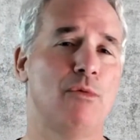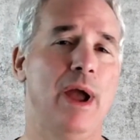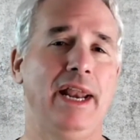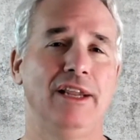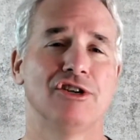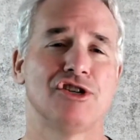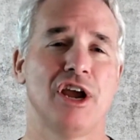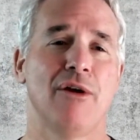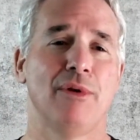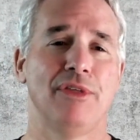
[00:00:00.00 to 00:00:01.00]
waiting to
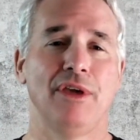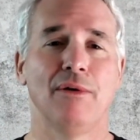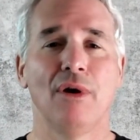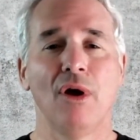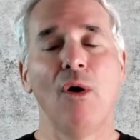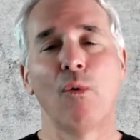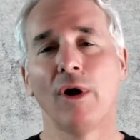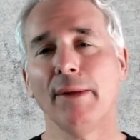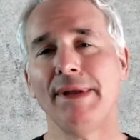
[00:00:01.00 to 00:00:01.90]
share with you. We're going to